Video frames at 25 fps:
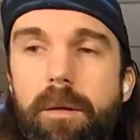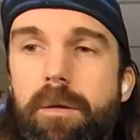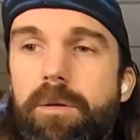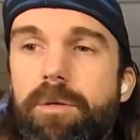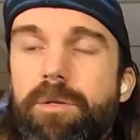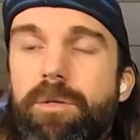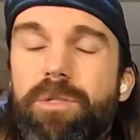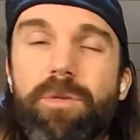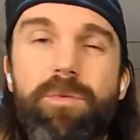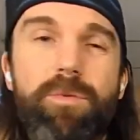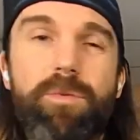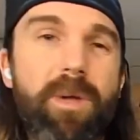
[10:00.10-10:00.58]

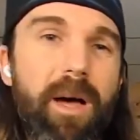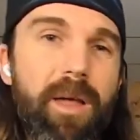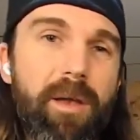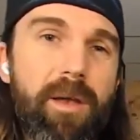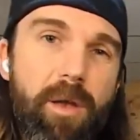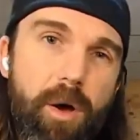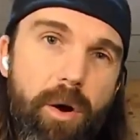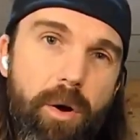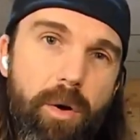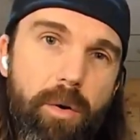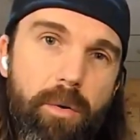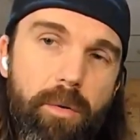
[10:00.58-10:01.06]
Do not
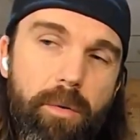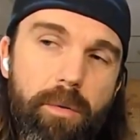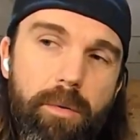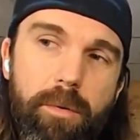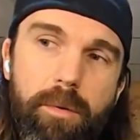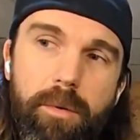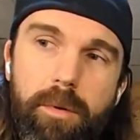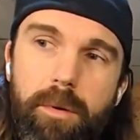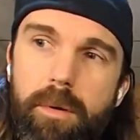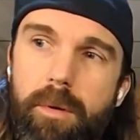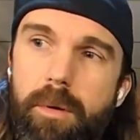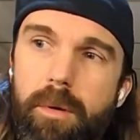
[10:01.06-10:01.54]
know.
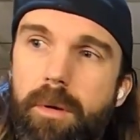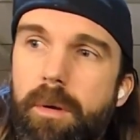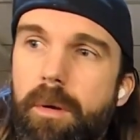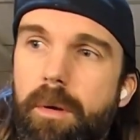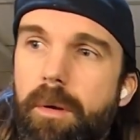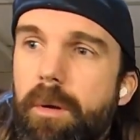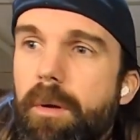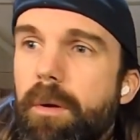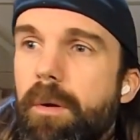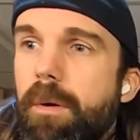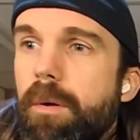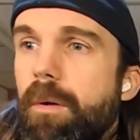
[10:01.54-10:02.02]

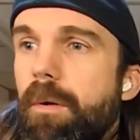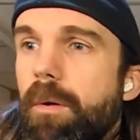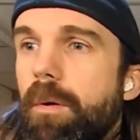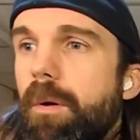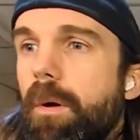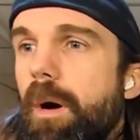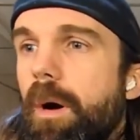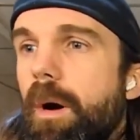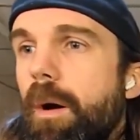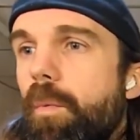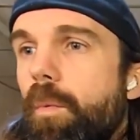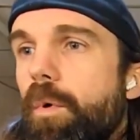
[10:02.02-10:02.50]

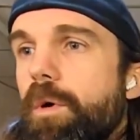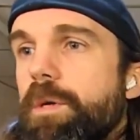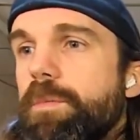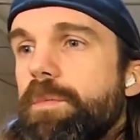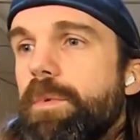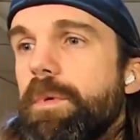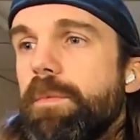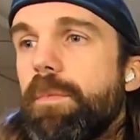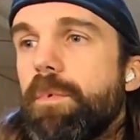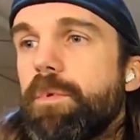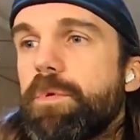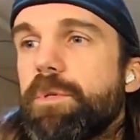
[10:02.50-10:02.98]
What has
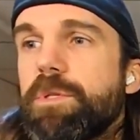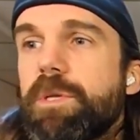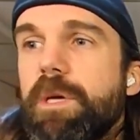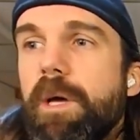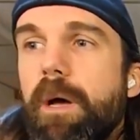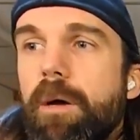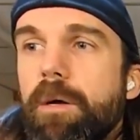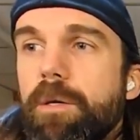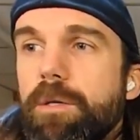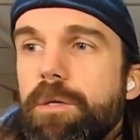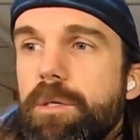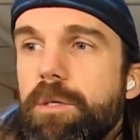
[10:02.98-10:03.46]
been the most
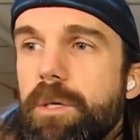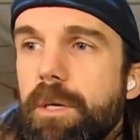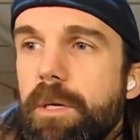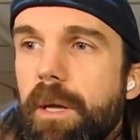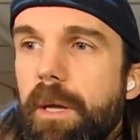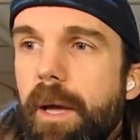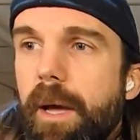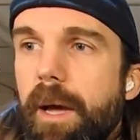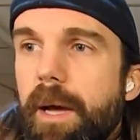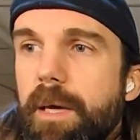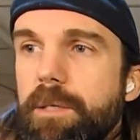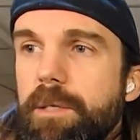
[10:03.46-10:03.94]

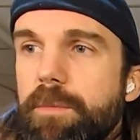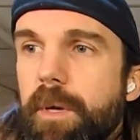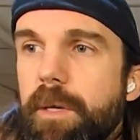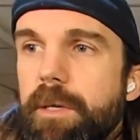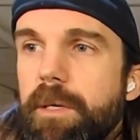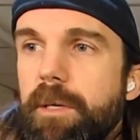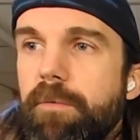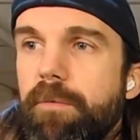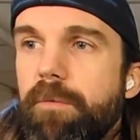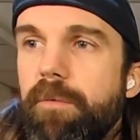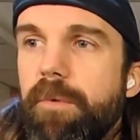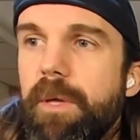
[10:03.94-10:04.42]
challenging
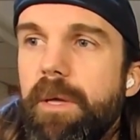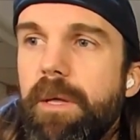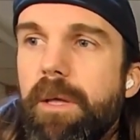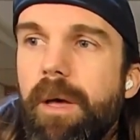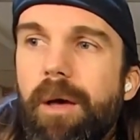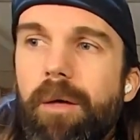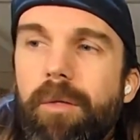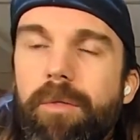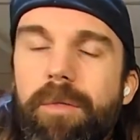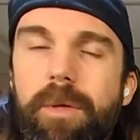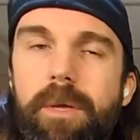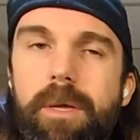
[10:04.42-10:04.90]
aspect of
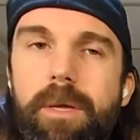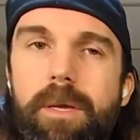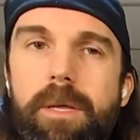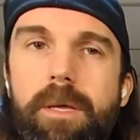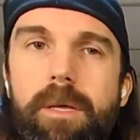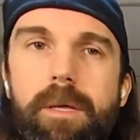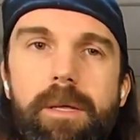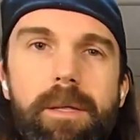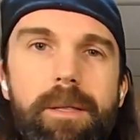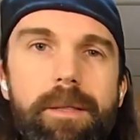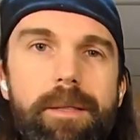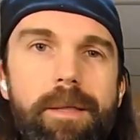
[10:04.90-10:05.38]
healthy
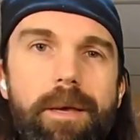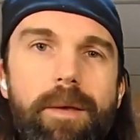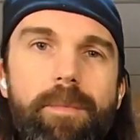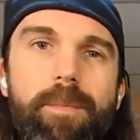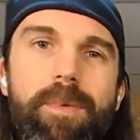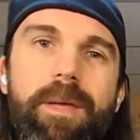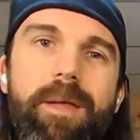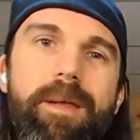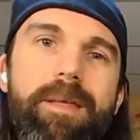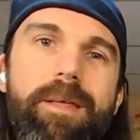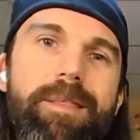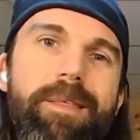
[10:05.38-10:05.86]
eating? That could
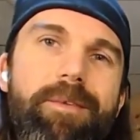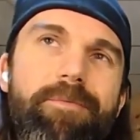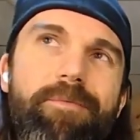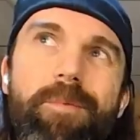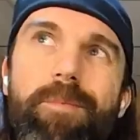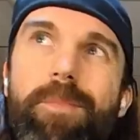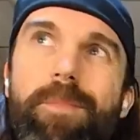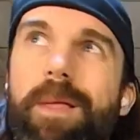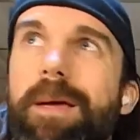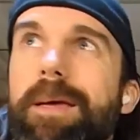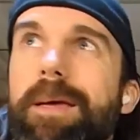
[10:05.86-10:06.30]
be anything from